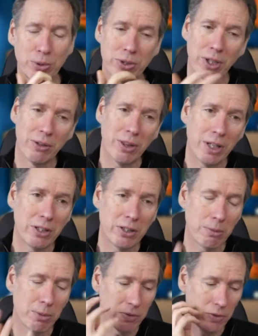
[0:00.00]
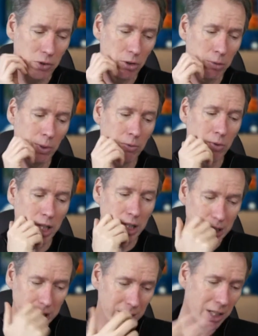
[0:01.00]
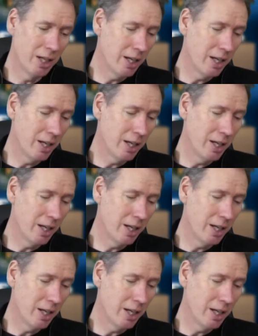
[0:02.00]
So thank you so much for joining me, Rhys.